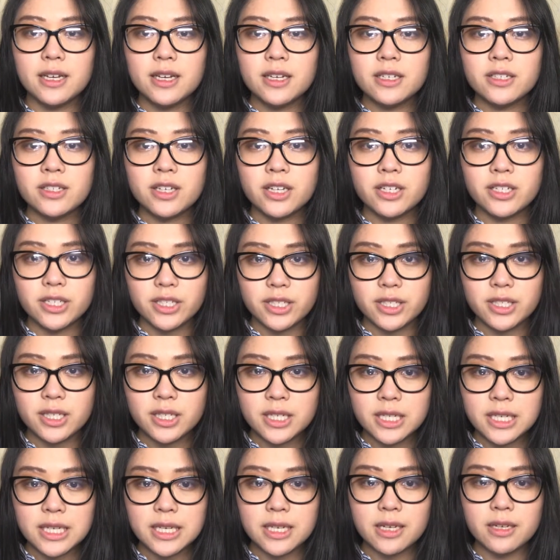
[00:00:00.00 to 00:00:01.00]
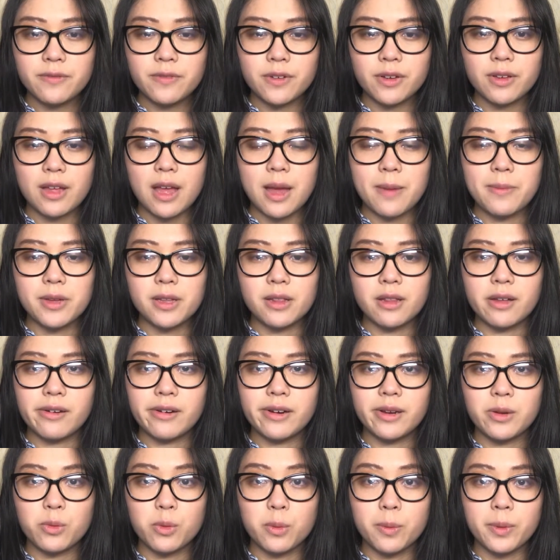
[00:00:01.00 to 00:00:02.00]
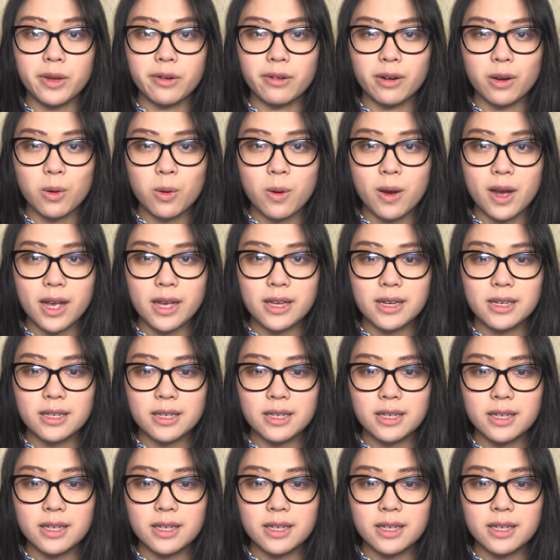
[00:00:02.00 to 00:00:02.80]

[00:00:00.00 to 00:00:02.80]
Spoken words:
such as tiered vocabulary, will be required.